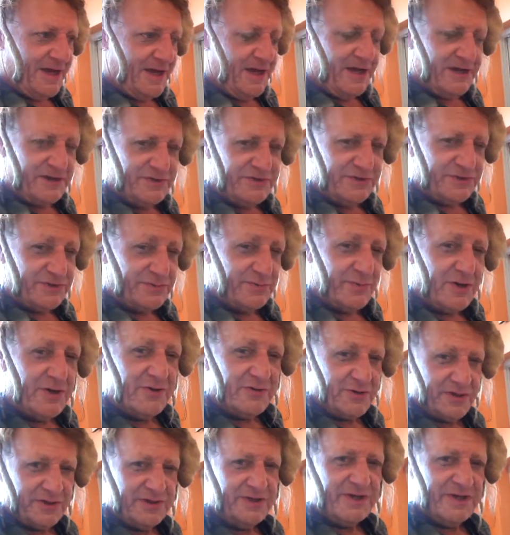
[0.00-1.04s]
And the
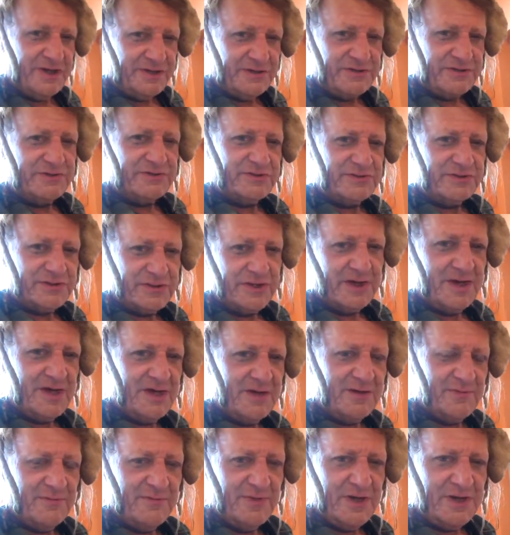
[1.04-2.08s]
smoking has
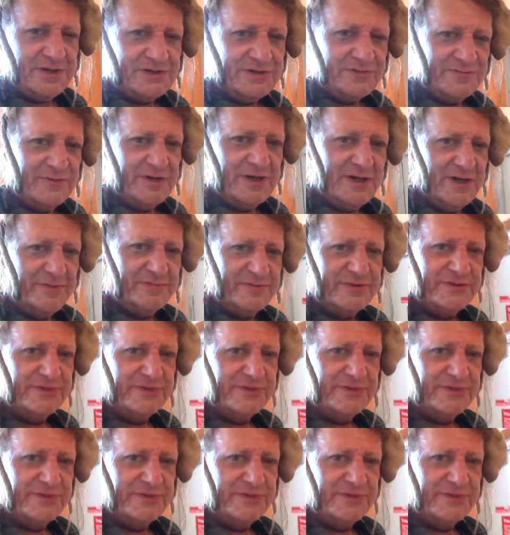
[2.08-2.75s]
kind of messed me up